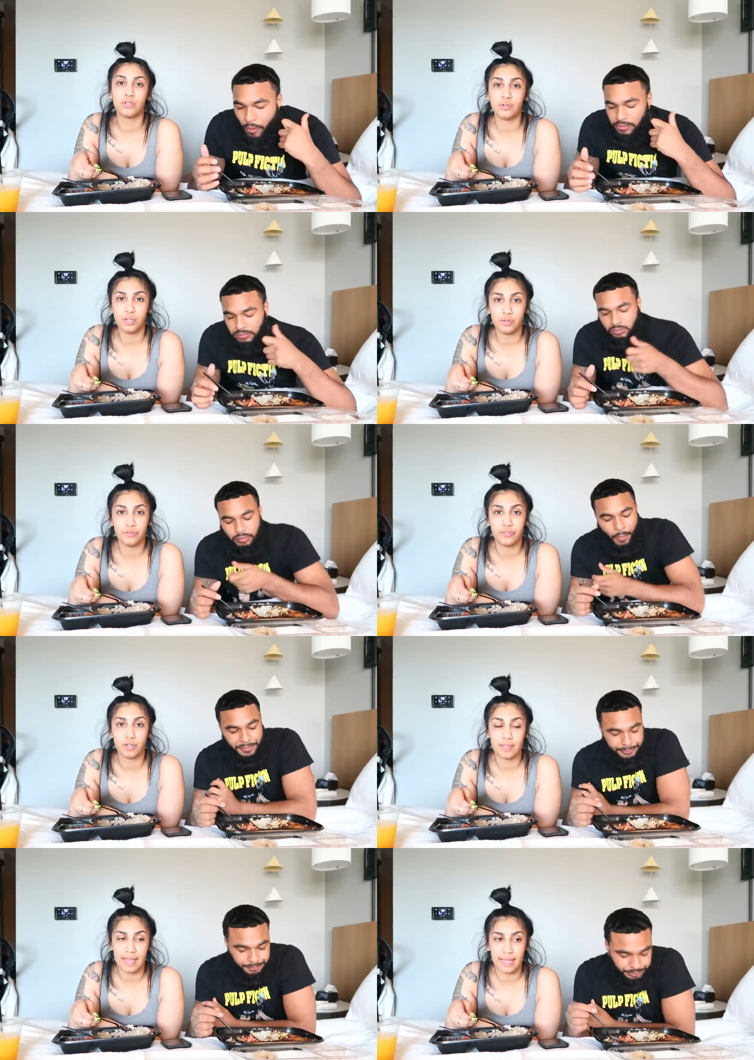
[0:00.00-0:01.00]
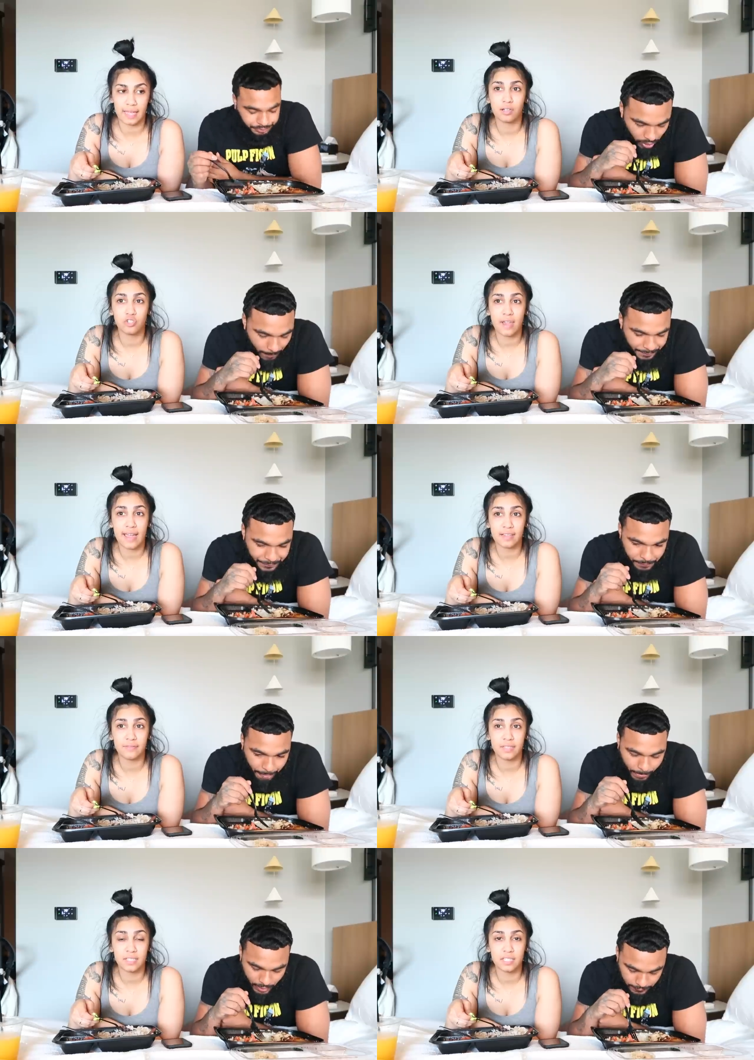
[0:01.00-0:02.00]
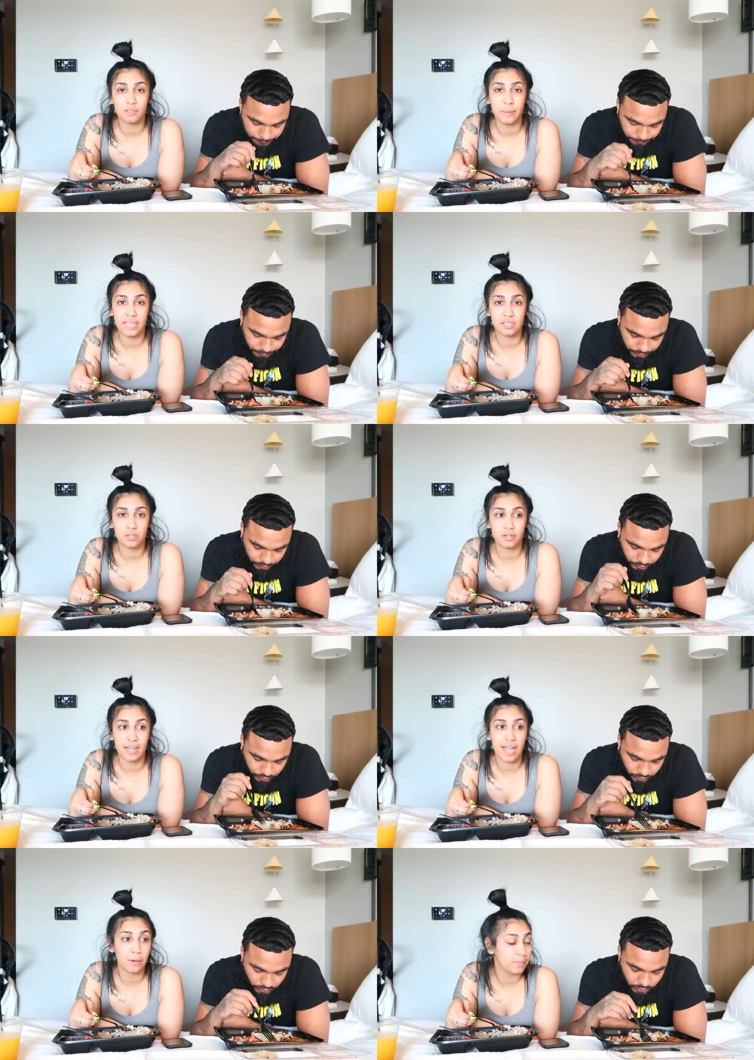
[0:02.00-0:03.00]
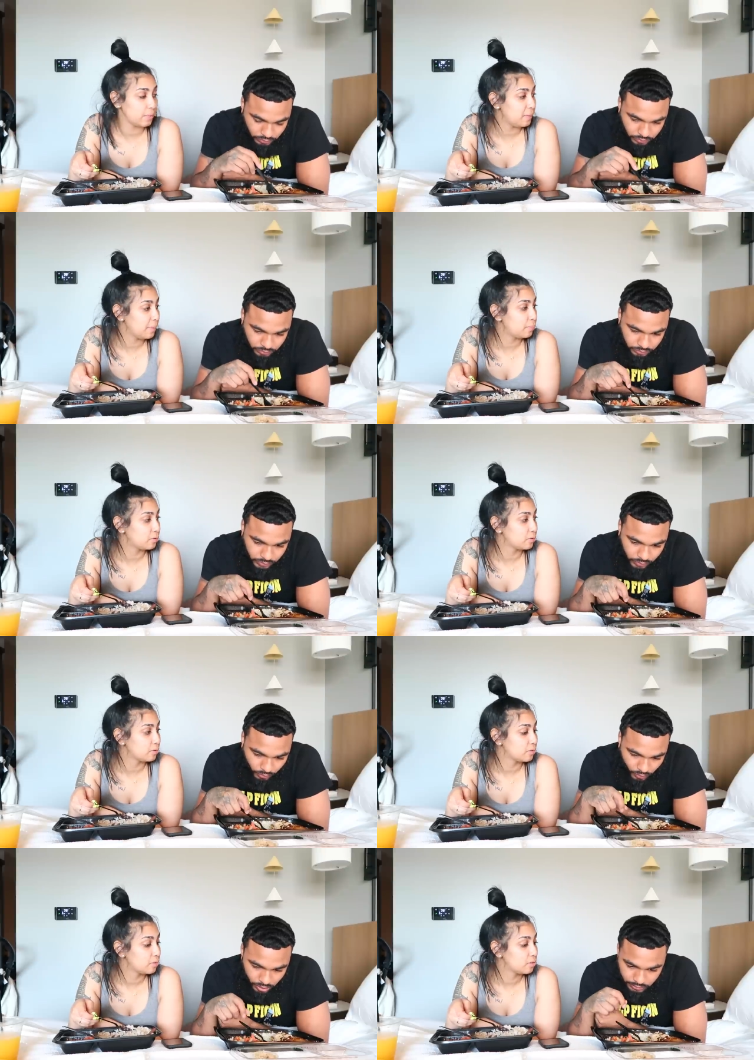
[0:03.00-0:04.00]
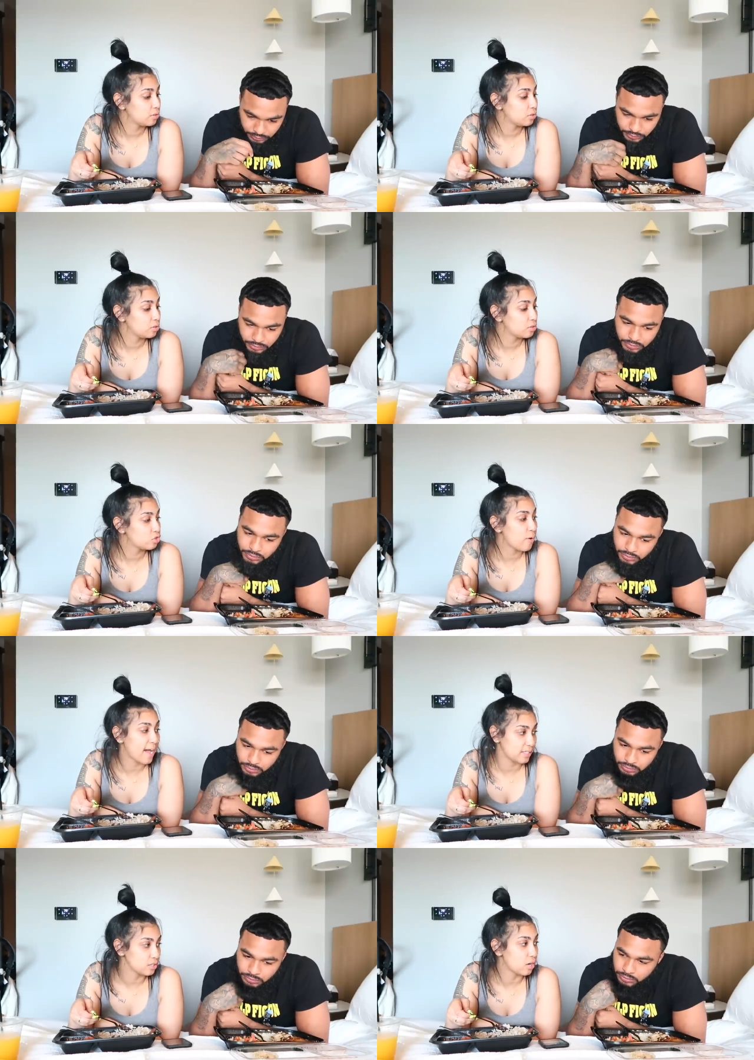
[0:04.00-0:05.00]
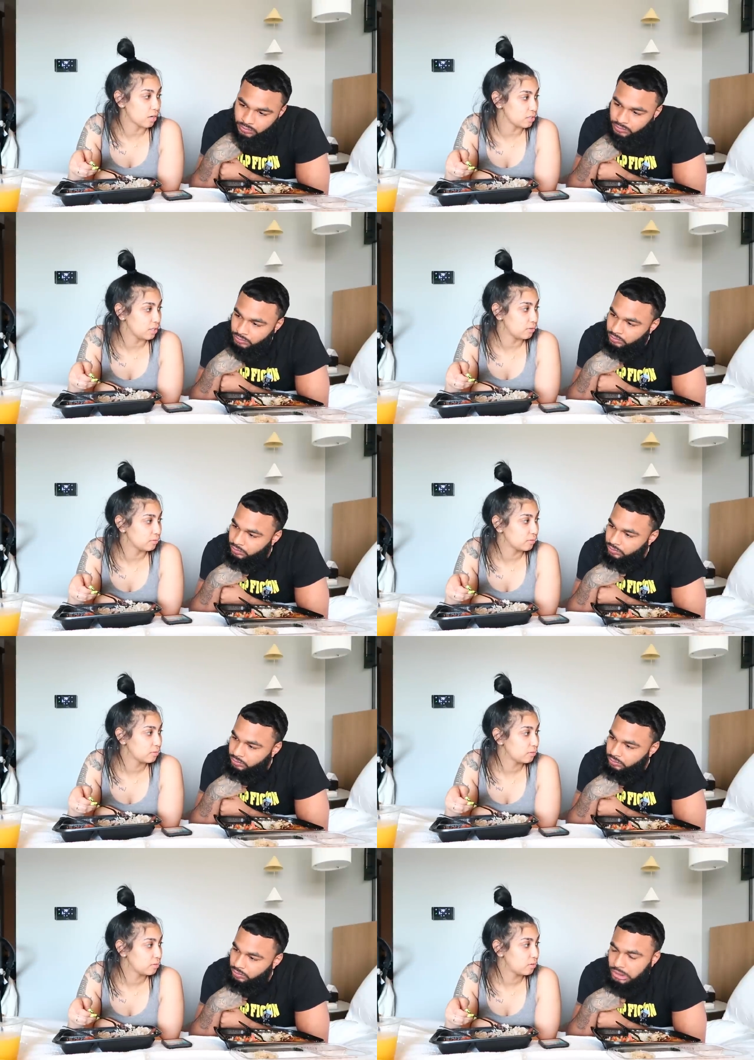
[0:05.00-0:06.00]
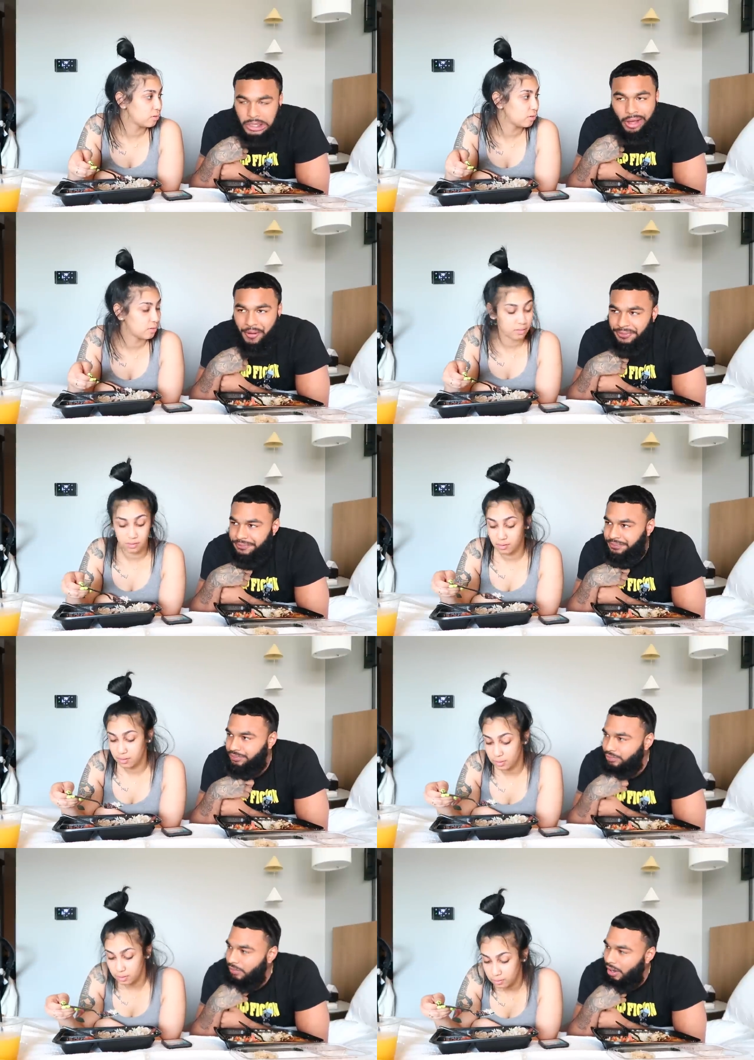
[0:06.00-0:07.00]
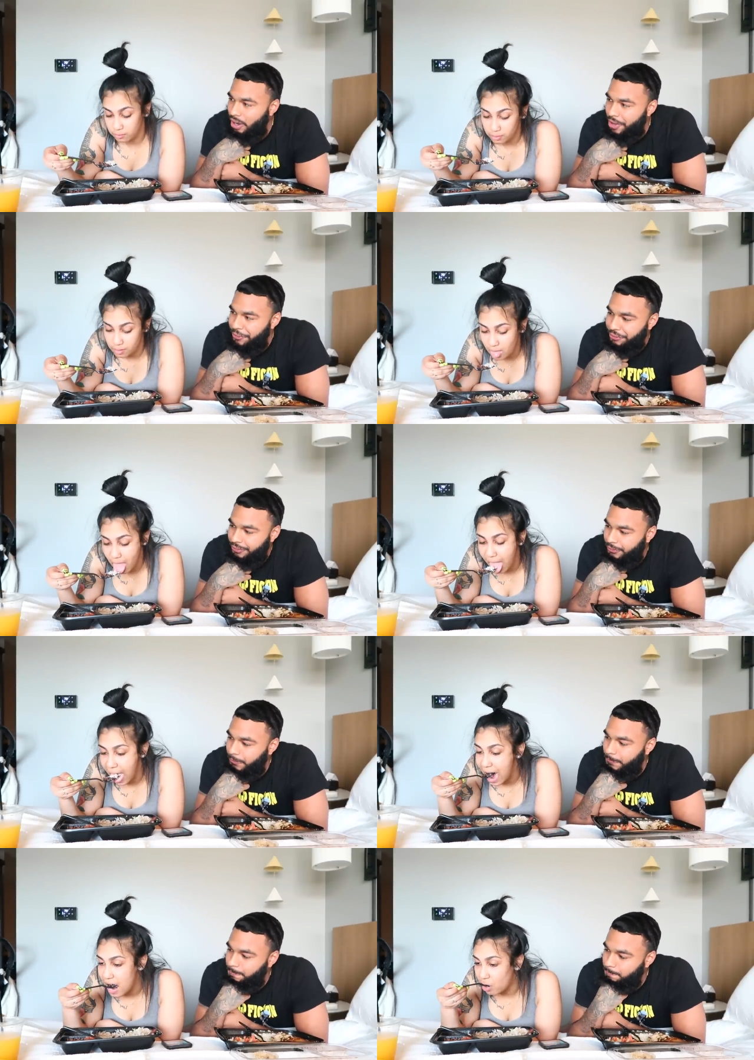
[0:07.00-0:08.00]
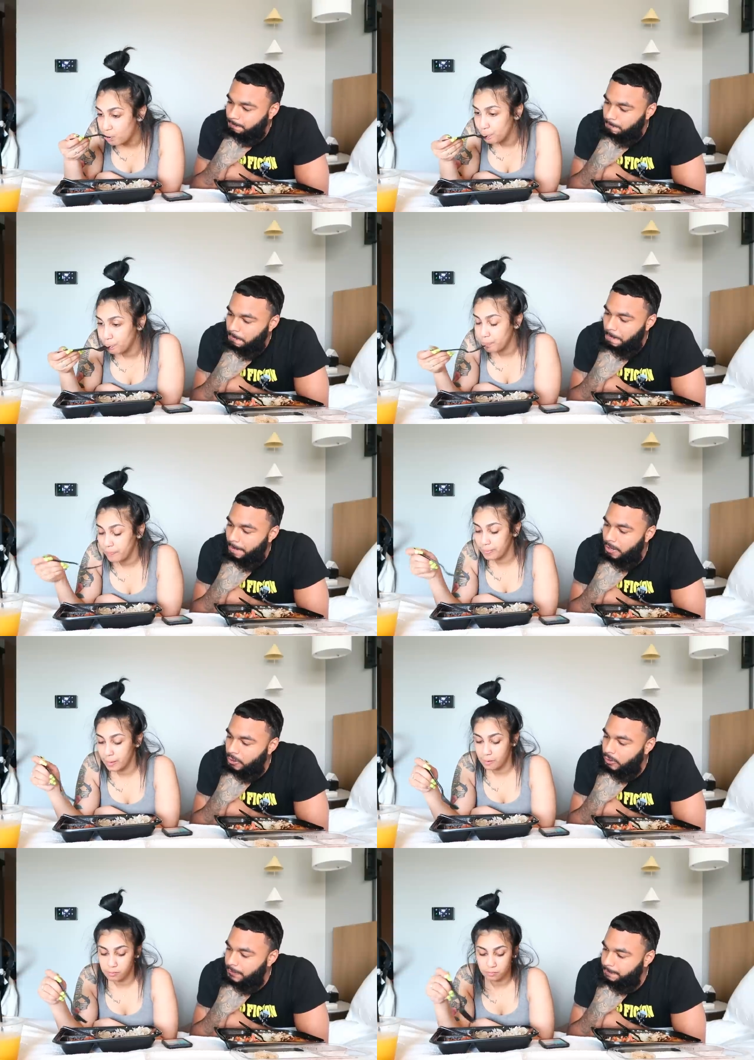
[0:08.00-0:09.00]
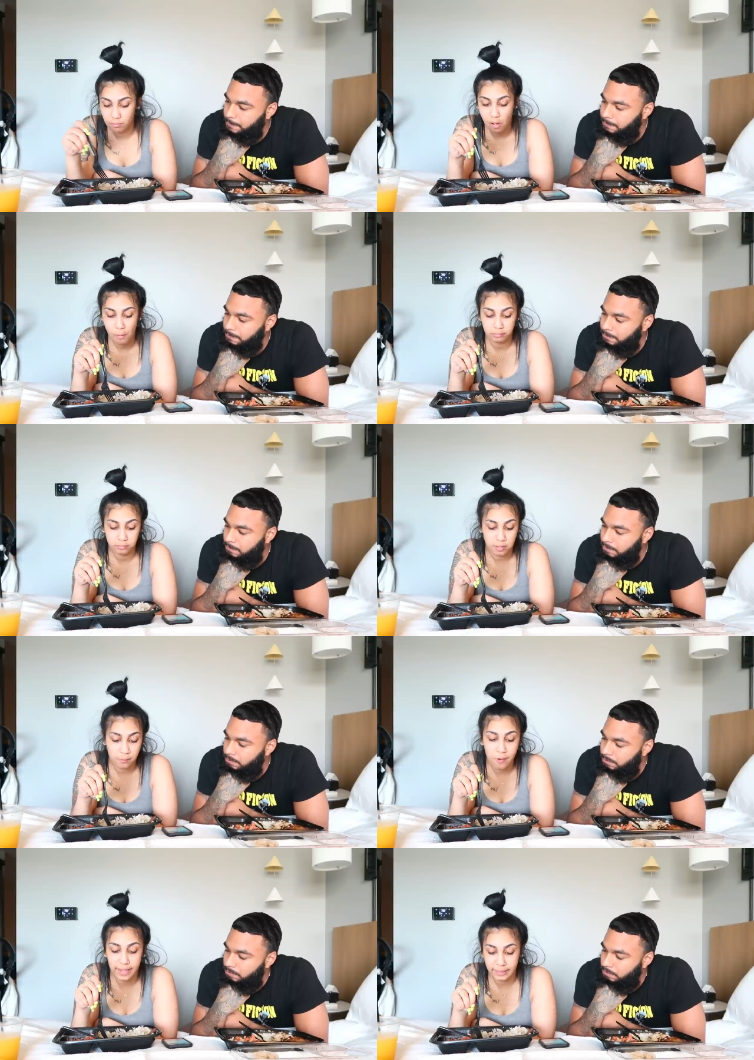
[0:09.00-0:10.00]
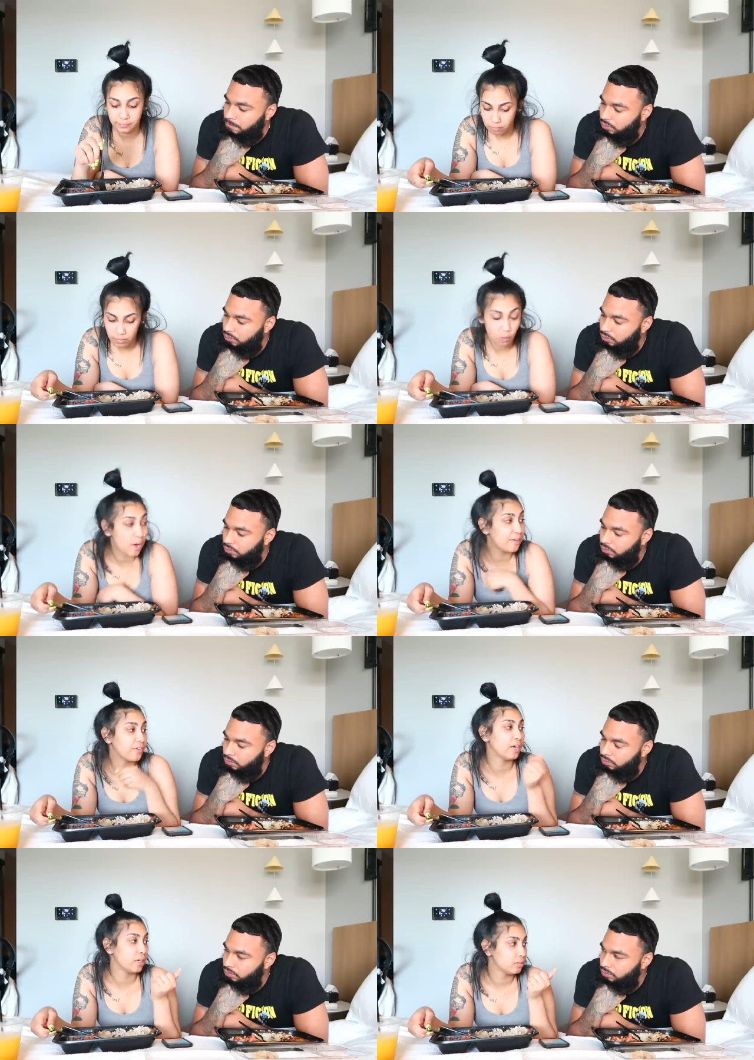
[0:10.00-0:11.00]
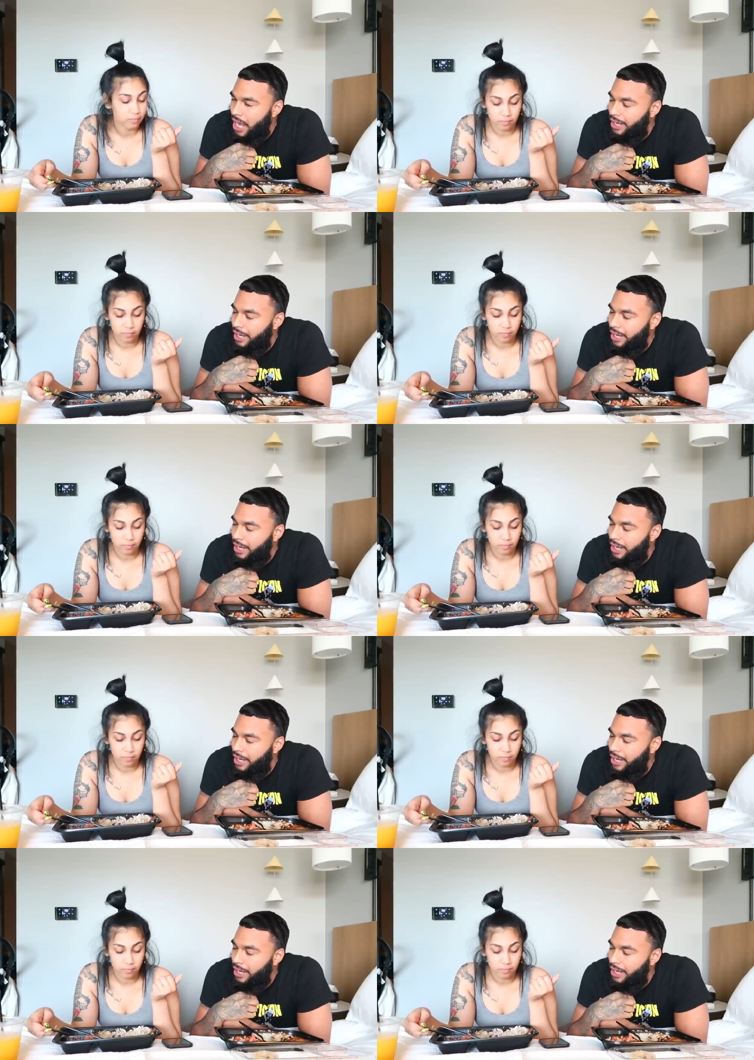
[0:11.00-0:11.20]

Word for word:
Speaker 1: do you feel like your attractiveness is based on how many people try to talk to you
Speaker 2: no nah. I don't think so. No. Oh.
Speaker 1: And why? Why for her?